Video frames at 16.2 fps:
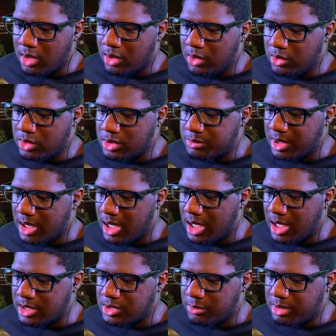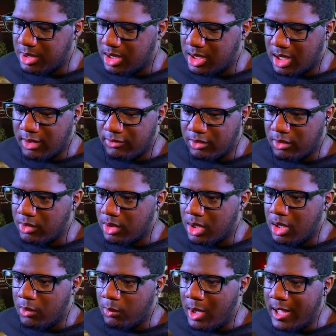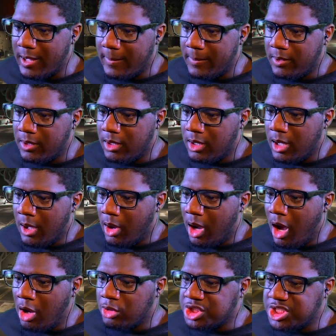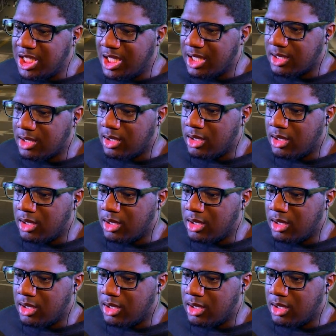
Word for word: Who's behind you? Be careful. What? Oh, shit!